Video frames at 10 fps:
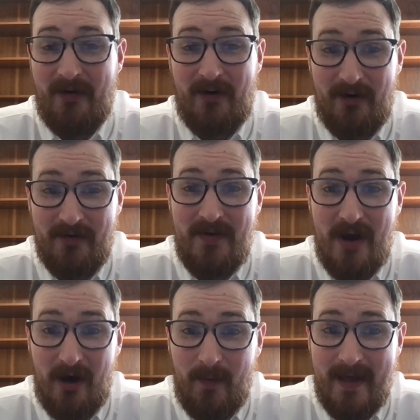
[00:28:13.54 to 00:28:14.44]
her
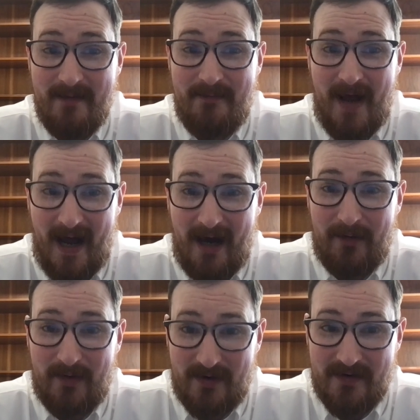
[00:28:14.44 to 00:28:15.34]
knowing
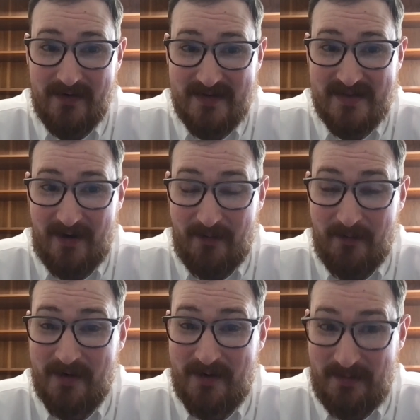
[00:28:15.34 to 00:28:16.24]
powers
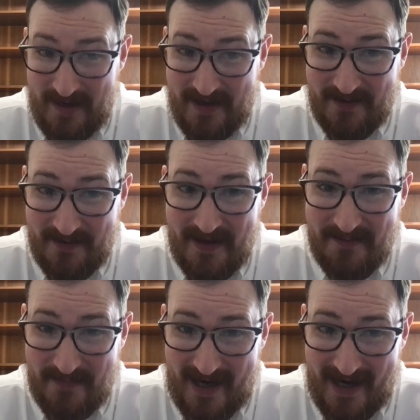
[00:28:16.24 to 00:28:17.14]
were greater than
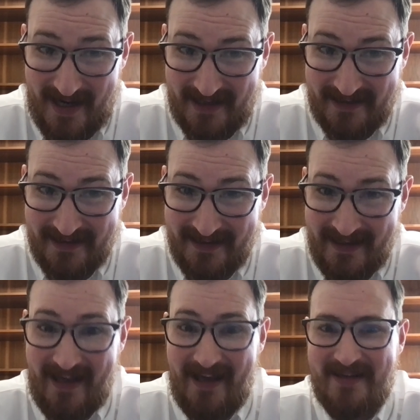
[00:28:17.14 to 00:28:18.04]
mine.
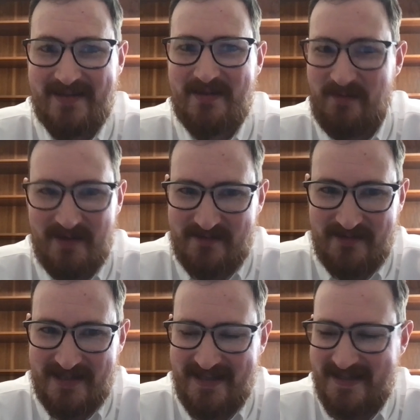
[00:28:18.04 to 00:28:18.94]
And so, what
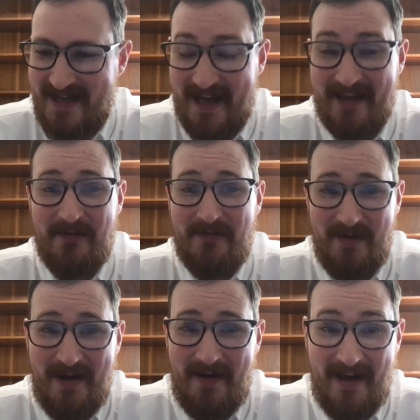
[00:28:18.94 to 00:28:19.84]
would she say?
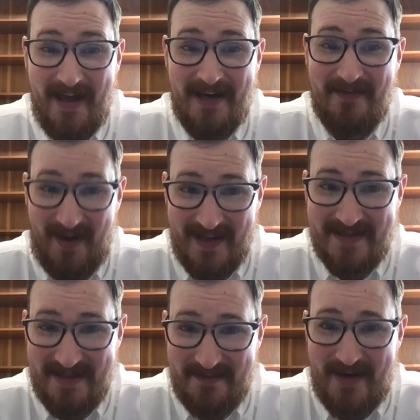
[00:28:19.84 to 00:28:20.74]
Well, I have eyes
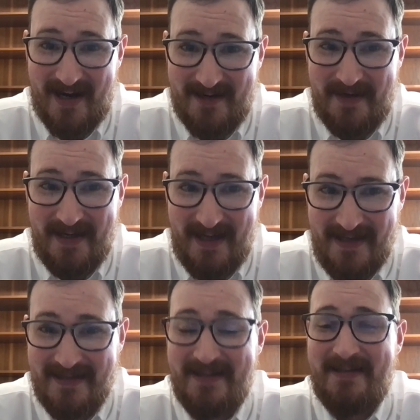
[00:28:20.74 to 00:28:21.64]
in the back of my
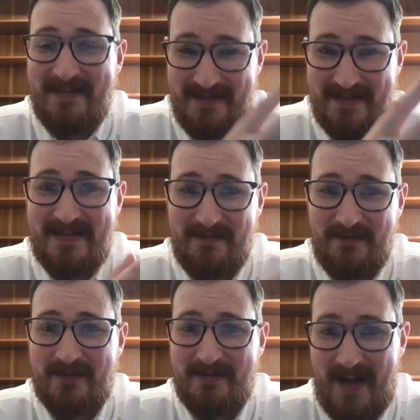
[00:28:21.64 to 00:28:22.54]
head,
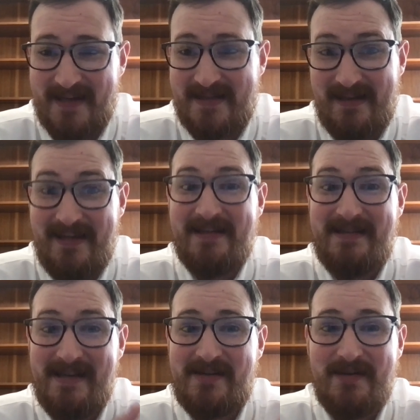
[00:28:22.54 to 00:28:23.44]
similar capacity. The
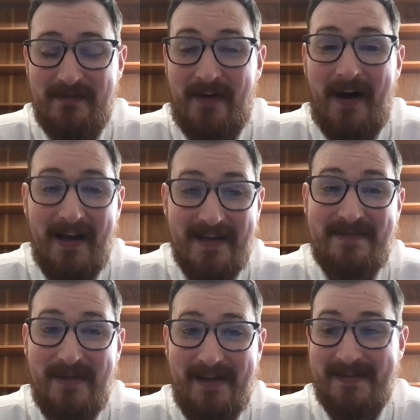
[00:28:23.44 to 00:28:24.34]
addition of eyes
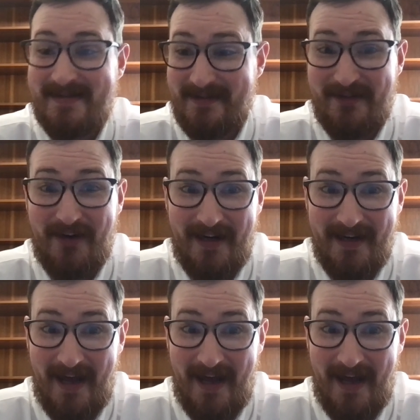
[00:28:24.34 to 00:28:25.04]
means God,